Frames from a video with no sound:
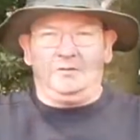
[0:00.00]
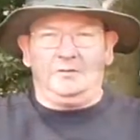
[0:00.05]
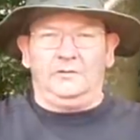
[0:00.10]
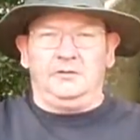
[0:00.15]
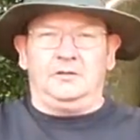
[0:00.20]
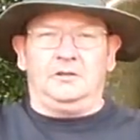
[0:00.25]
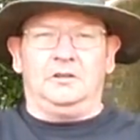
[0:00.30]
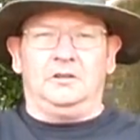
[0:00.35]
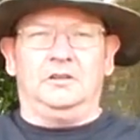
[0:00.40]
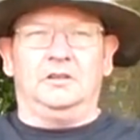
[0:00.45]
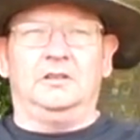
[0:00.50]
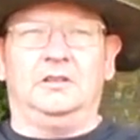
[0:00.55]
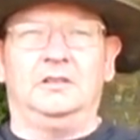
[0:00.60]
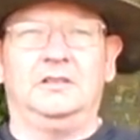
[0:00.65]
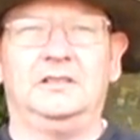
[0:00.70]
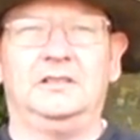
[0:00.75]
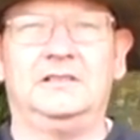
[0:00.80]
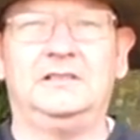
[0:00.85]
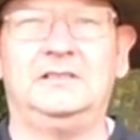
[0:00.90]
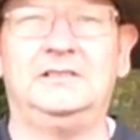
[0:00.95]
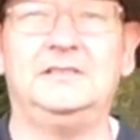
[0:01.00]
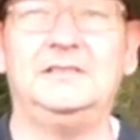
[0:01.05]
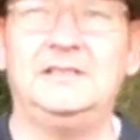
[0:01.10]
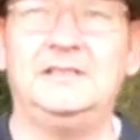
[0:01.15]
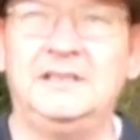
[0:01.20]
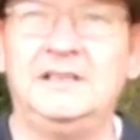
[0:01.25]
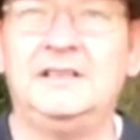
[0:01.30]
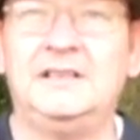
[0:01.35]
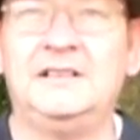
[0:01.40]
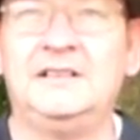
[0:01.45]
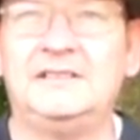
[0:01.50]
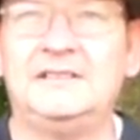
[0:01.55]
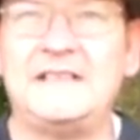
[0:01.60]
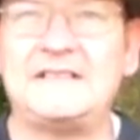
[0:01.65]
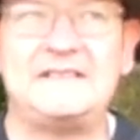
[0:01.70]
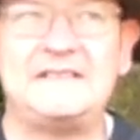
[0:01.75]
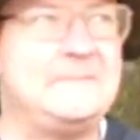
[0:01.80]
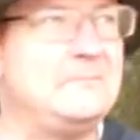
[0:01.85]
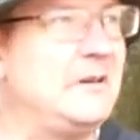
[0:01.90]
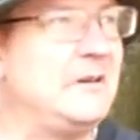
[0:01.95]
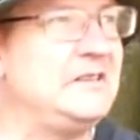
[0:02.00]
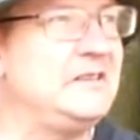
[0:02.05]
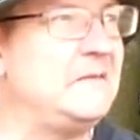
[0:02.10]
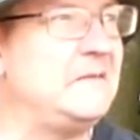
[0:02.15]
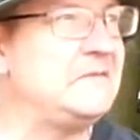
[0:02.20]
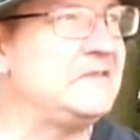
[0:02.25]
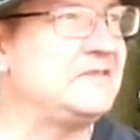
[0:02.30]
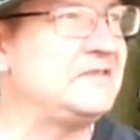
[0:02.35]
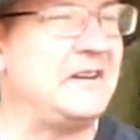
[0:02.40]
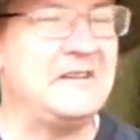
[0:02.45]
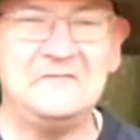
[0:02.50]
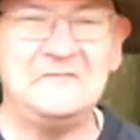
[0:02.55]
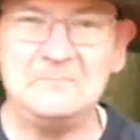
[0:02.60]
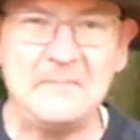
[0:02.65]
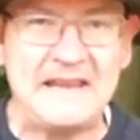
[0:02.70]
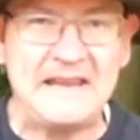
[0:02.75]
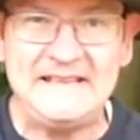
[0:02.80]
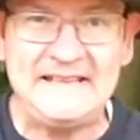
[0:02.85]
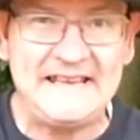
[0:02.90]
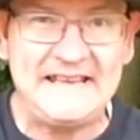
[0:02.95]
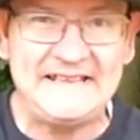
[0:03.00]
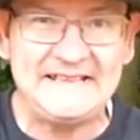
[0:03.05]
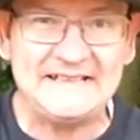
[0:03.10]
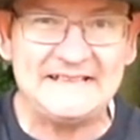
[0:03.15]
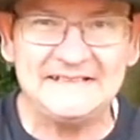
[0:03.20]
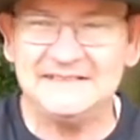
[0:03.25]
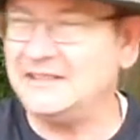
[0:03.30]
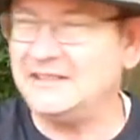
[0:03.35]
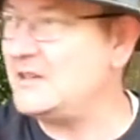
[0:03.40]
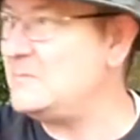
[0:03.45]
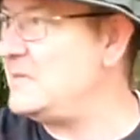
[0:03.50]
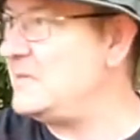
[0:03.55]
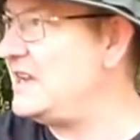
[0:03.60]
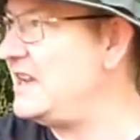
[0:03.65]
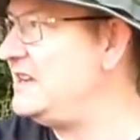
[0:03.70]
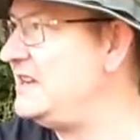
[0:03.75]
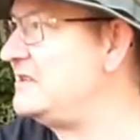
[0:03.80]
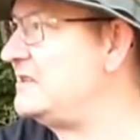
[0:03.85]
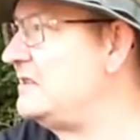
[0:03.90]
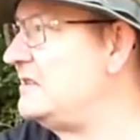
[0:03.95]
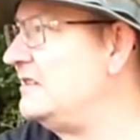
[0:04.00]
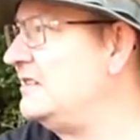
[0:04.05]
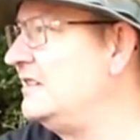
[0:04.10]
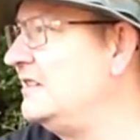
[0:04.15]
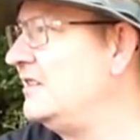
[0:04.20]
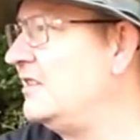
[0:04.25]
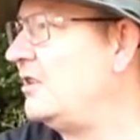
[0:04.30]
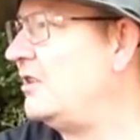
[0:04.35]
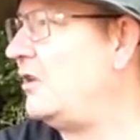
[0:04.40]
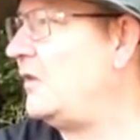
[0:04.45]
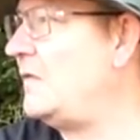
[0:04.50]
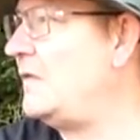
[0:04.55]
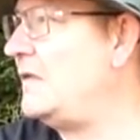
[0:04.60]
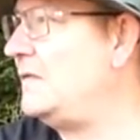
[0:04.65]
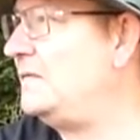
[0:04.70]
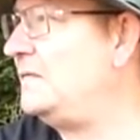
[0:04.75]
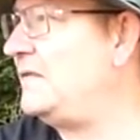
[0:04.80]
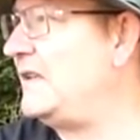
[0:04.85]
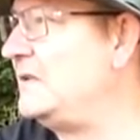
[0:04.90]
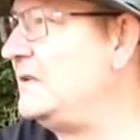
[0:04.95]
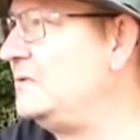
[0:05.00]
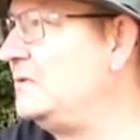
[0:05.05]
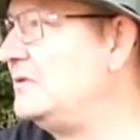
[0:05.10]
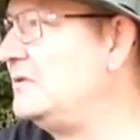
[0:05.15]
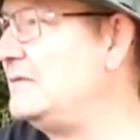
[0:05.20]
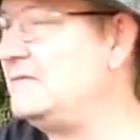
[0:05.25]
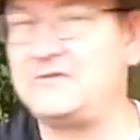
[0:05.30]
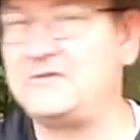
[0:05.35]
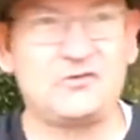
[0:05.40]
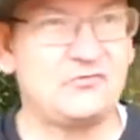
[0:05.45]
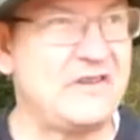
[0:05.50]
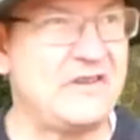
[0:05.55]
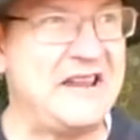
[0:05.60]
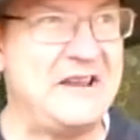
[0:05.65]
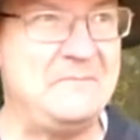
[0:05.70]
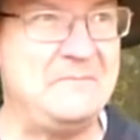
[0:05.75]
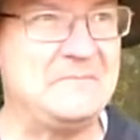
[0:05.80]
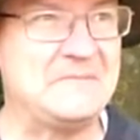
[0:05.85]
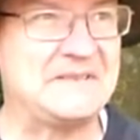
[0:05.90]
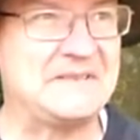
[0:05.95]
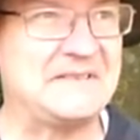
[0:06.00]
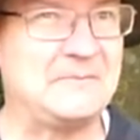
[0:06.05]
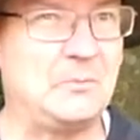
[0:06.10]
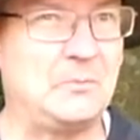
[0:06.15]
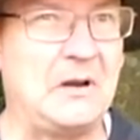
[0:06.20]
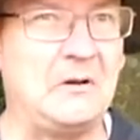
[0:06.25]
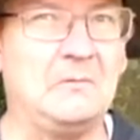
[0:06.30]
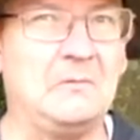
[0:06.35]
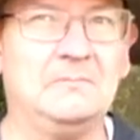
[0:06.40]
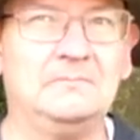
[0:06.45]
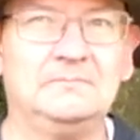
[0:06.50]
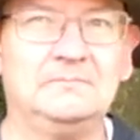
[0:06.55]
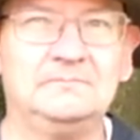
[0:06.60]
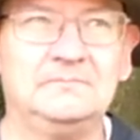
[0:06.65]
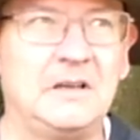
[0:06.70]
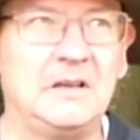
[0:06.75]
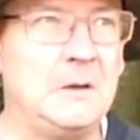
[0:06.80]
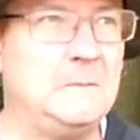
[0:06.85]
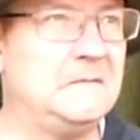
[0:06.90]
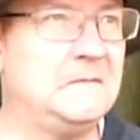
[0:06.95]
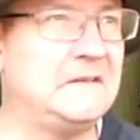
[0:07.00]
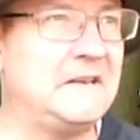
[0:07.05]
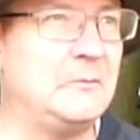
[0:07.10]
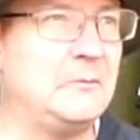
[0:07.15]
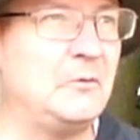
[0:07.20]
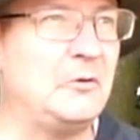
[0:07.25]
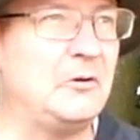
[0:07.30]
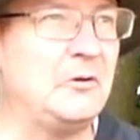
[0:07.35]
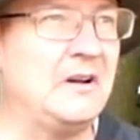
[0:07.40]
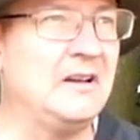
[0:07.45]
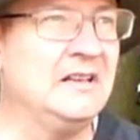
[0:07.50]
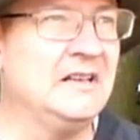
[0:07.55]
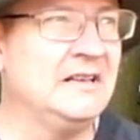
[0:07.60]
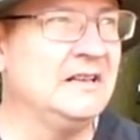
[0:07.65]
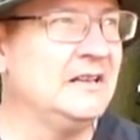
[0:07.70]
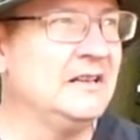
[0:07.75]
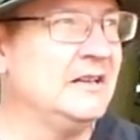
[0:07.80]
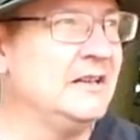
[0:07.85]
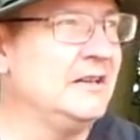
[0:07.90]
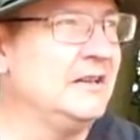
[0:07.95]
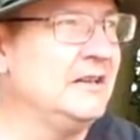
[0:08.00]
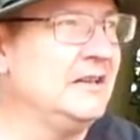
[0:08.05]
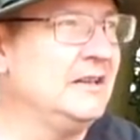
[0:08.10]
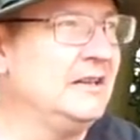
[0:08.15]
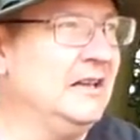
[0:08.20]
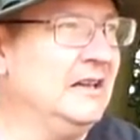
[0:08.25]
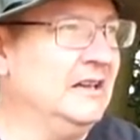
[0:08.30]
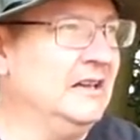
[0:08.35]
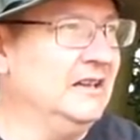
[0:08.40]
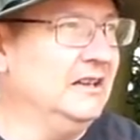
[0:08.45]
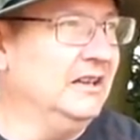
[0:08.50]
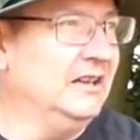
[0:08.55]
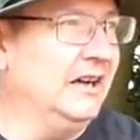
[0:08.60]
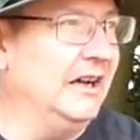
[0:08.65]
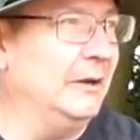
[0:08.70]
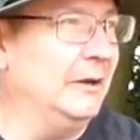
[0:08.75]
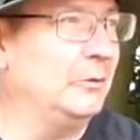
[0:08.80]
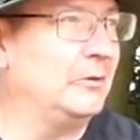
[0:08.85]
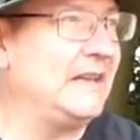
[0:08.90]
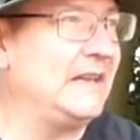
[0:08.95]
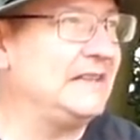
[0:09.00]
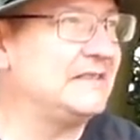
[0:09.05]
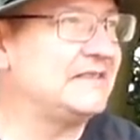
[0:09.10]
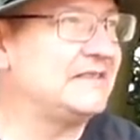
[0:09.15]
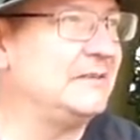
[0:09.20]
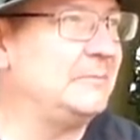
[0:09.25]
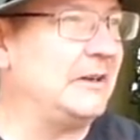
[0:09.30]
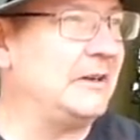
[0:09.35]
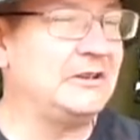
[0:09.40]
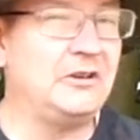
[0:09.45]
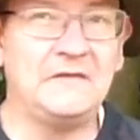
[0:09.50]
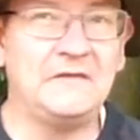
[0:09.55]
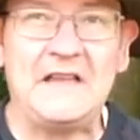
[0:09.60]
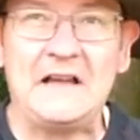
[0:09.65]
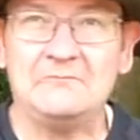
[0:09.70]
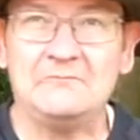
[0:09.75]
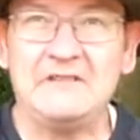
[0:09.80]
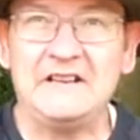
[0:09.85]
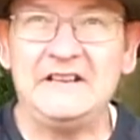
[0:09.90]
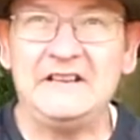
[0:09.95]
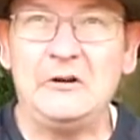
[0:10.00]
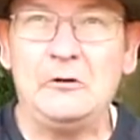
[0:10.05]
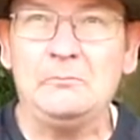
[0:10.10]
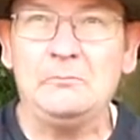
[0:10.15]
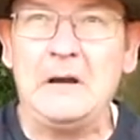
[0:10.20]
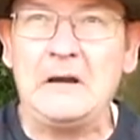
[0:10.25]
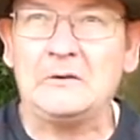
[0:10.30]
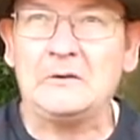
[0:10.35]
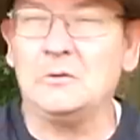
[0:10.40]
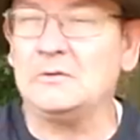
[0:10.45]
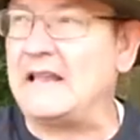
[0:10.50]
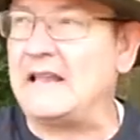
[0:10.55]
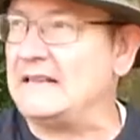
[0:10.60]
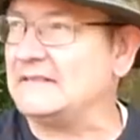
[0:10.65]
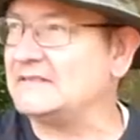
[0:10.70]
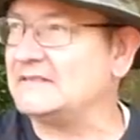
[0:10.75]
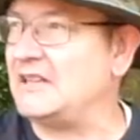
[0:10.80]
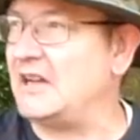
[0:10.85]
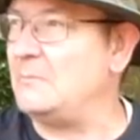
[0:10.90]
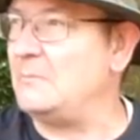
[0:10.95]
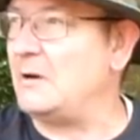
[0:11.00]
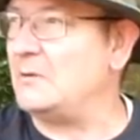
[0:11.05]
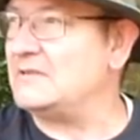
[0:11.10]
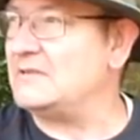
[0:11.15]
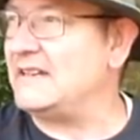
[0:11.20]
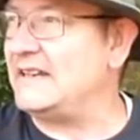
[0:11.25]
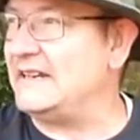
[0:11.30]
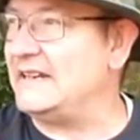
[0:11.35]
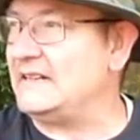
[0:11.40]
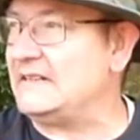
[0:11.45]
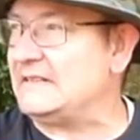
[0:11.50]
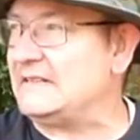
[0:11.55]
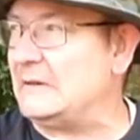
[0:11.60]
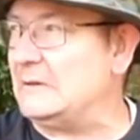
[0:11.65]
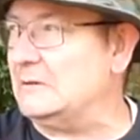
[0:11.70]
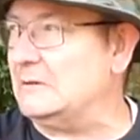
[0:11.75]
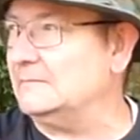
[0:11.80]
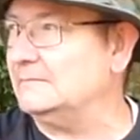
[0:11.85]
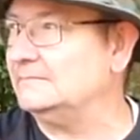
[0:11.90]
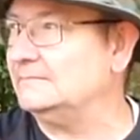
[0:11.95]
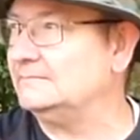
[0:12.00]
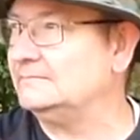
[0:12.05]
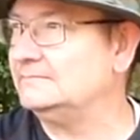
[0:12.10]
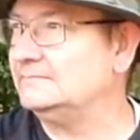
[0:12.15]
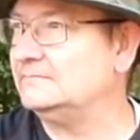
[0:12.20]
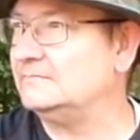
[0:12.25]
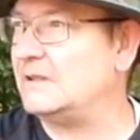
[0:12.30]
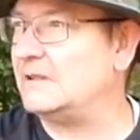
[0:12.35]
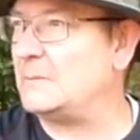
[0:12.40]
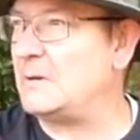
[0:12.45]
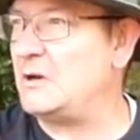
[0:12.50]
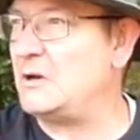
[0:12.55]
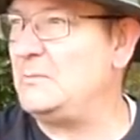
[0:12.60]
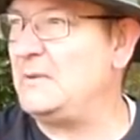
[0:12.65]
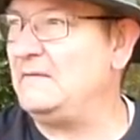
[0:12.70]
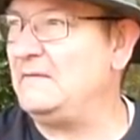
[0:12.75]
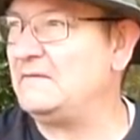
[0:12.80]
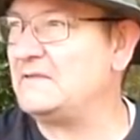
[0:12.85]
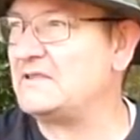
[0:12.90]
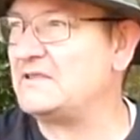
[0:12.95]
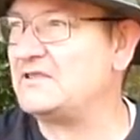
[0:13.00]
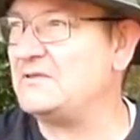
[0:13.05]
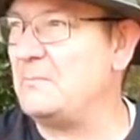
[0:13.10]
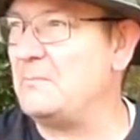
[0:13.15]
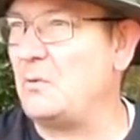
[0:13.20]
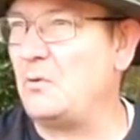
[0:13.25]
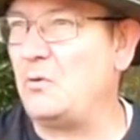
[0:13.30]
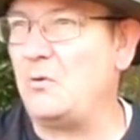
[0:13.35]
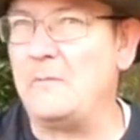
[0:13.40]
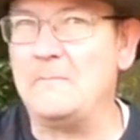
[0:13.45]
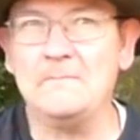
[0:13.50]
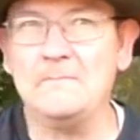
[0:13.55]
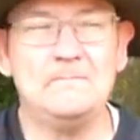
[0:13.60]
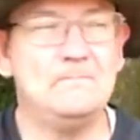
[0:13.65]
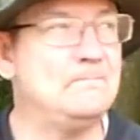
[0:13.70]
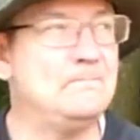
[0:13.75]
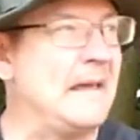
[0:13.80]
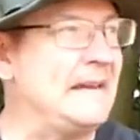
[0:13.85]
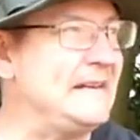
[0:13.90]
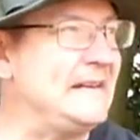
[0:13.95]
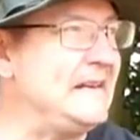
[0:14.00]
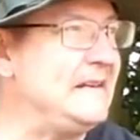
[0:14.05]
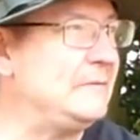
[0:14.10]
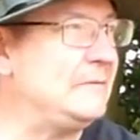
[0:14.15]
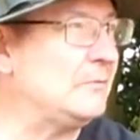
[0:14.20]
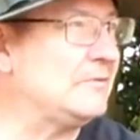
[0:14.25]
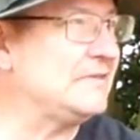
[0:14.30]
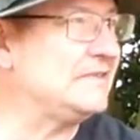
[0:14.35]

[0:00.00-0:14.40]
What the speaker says: Oh, that's it, my lovers. I've made it. I'm here on the field of dreams. Well, hopefully it will get some. I got that really old buckle last time I was here, so I'm hoping for some more medieval